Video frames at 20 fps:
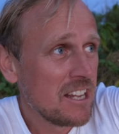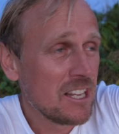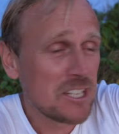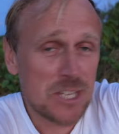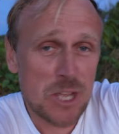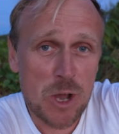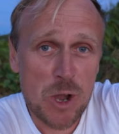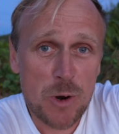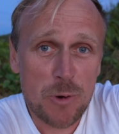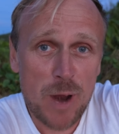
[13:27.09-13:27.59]

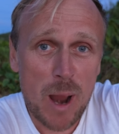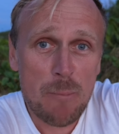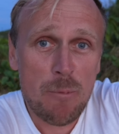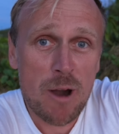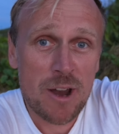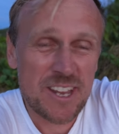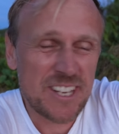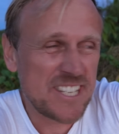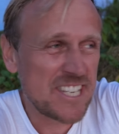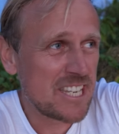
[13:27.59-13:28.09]
Let's go and grab
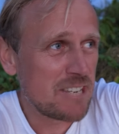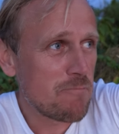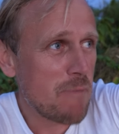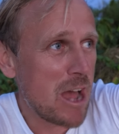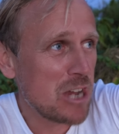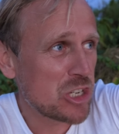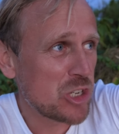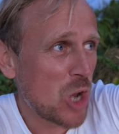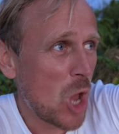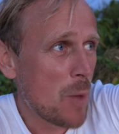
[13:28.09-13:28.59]
one and
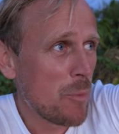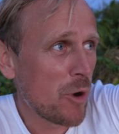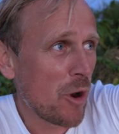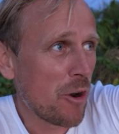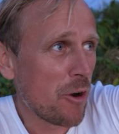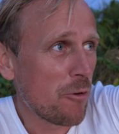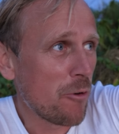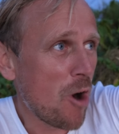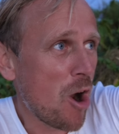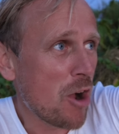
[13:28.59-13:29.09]
smash it open
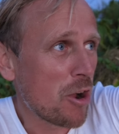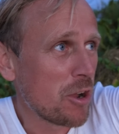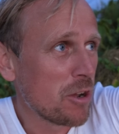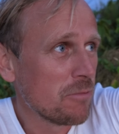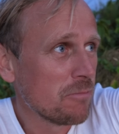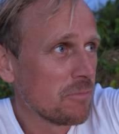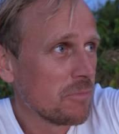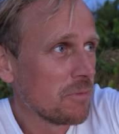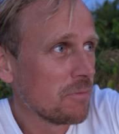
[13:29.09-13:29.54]
on a rock.